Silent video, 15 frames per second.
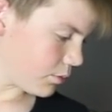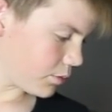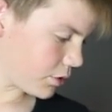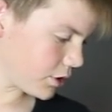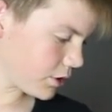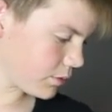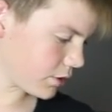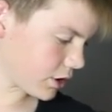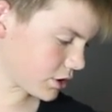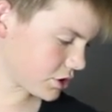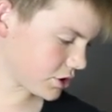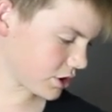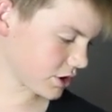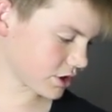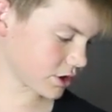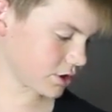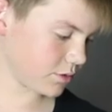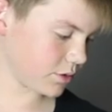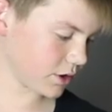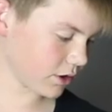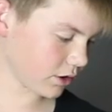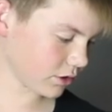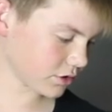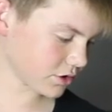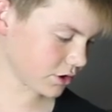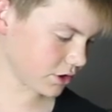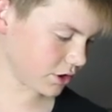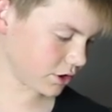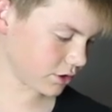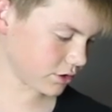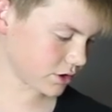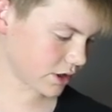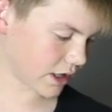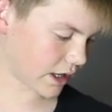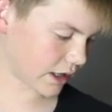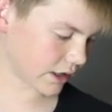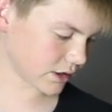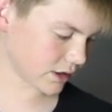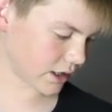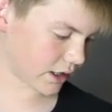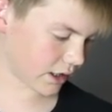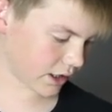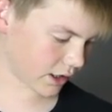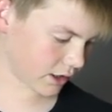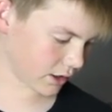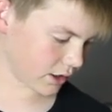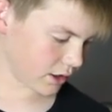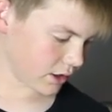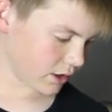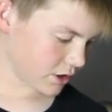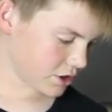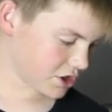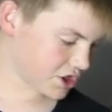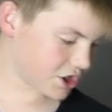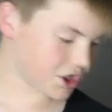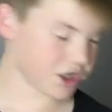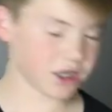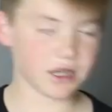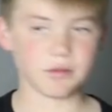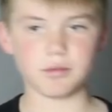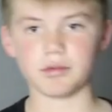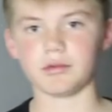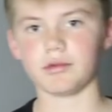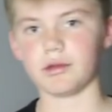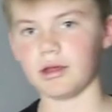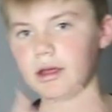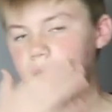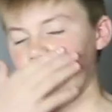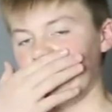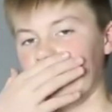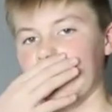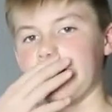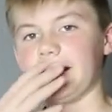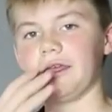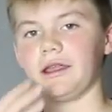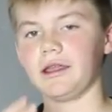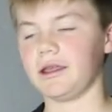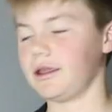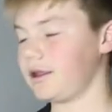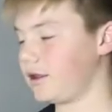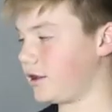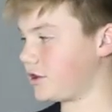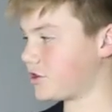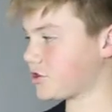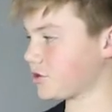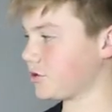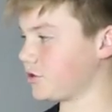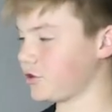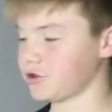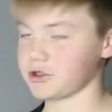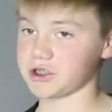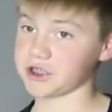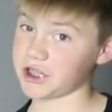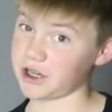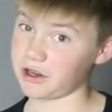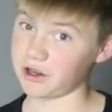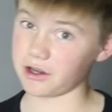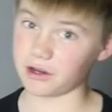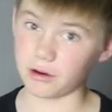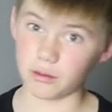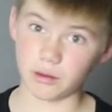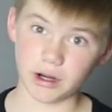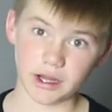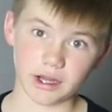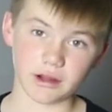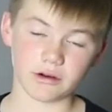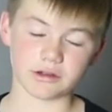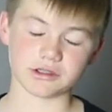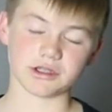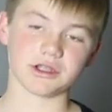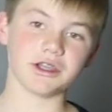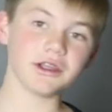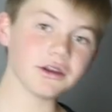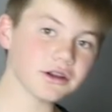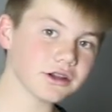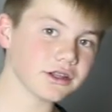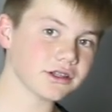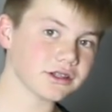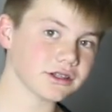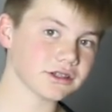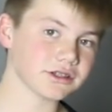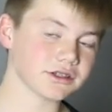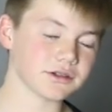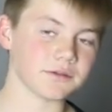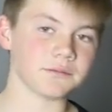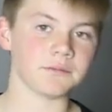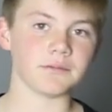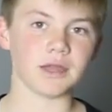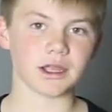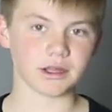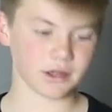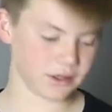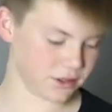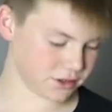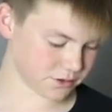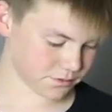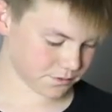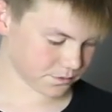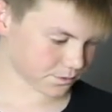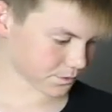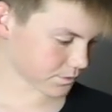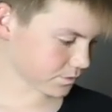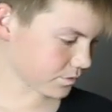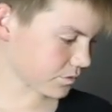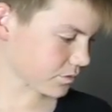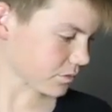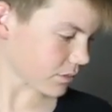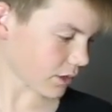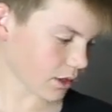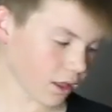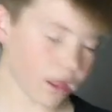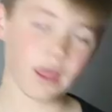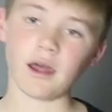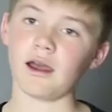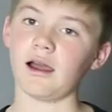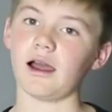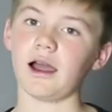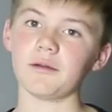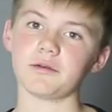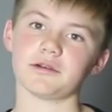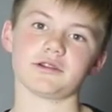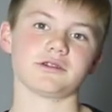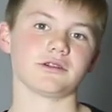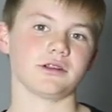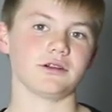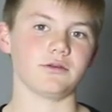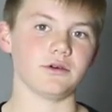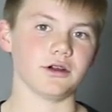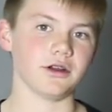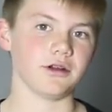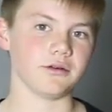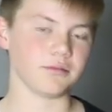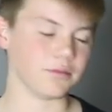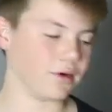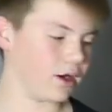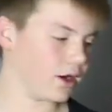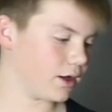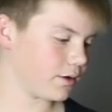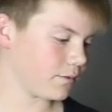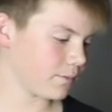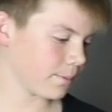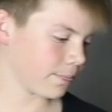pretty much this could be also used as a cheap intruder scaring away or security system mechanism. I personally wouldn't, but